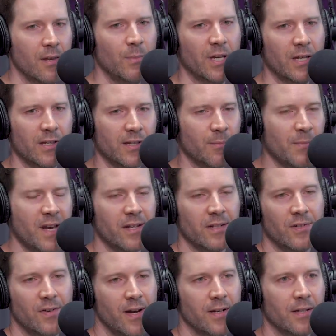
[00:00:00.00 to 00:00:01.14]
Because I'm not
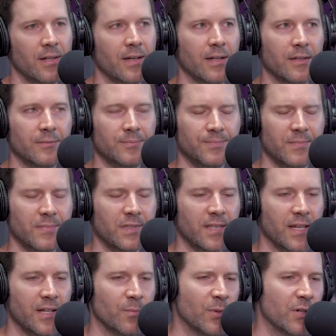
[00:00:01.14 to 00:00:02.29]
trying to like
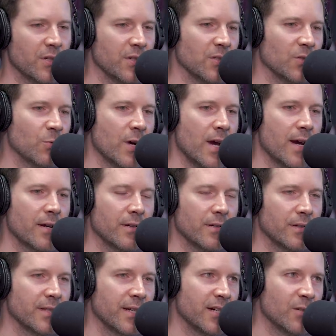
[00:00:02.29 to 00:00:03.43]
say the person's whack or
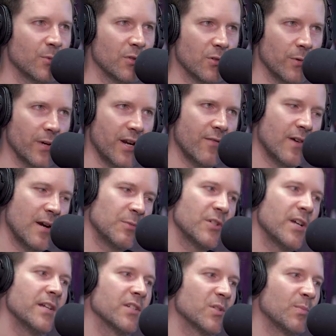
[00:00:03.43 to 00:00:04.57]
they're terrible mm-hmm. or whatever. I'm
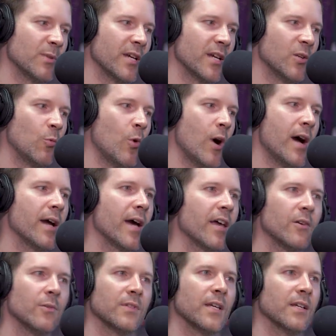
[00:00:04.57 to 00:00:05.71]
trying to explain why I
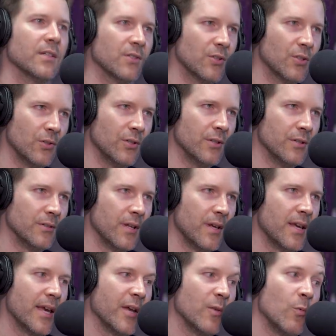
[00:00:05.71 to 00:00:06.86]
don't think it's good
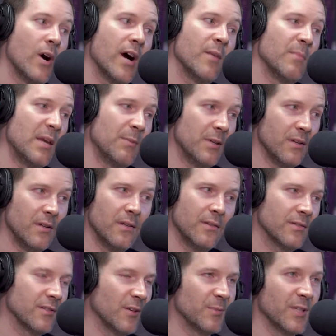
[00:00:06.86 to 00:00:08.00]
and why maybe
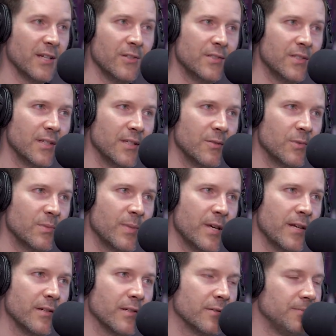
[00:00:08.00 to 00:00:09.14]
something else they did was
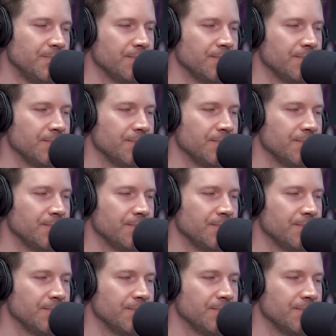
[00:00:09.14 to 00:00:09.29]
better.